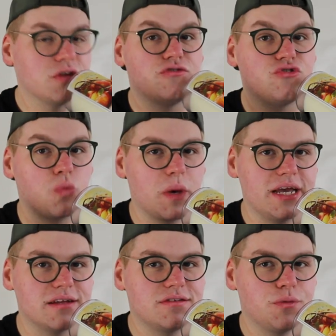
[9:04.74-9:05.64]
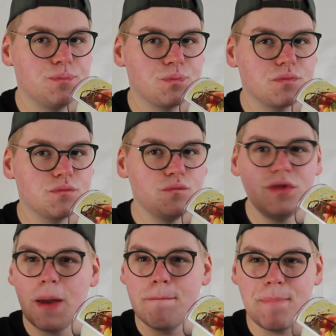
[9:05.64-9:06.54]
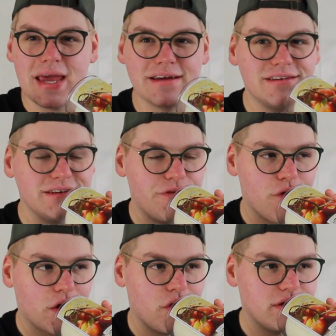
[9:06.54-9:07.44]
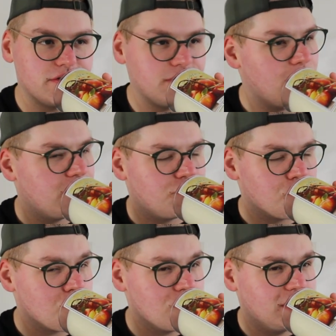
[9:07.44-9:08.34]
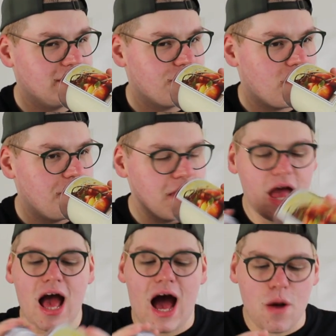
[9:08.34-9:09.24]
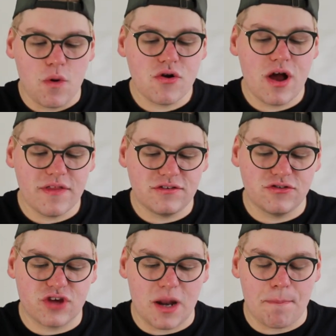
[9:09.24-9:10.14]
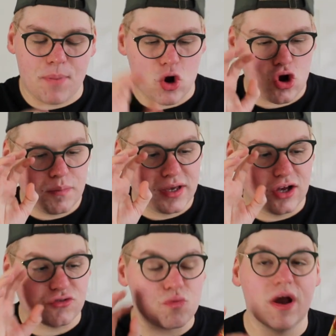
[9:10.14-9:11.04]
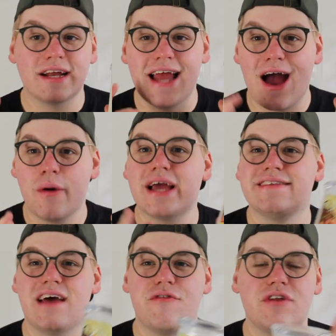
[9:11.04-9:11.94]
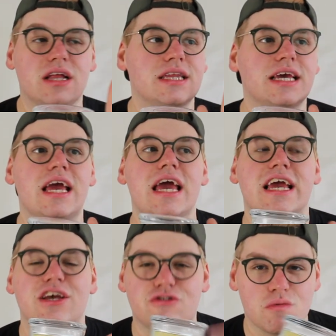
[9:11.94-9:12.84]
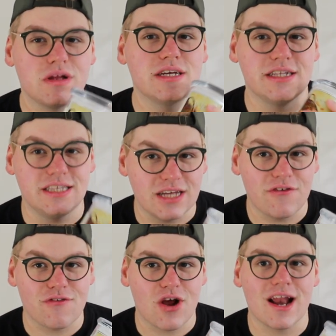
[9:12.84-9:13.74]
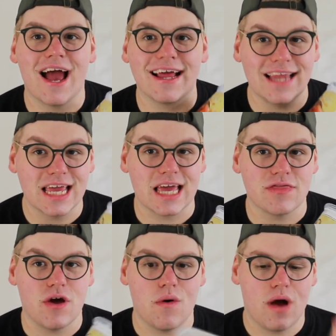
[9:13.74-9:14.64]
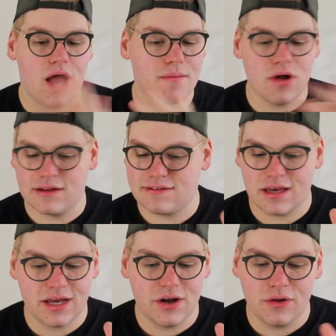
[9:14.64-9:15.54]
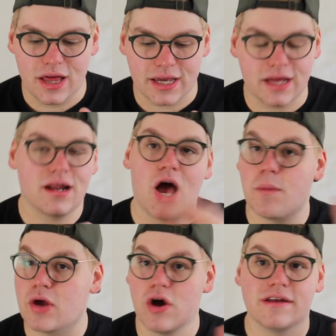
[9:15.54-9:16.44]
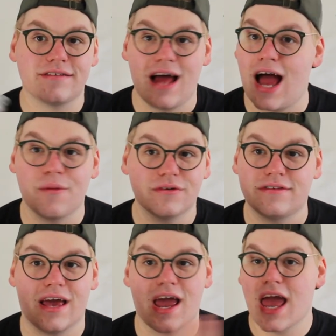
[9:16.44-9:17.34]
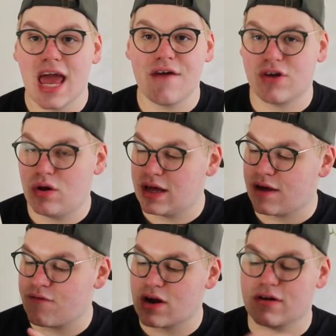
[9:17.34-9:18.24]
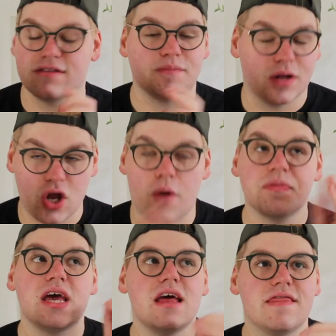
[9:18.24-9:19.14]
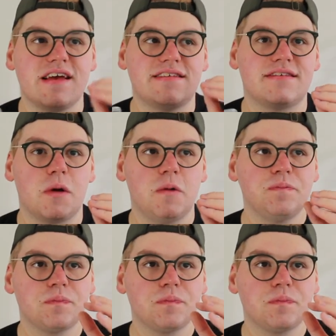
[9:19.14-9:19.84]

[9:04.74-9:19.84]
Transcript: sweet baked fragrance. It's really different. I wonder how this is gonna burn because right now it definitely is really different. I like it though. I'm not saying I don't like it. I'll be honest, I will say if I don't like a fragrance. But no, this,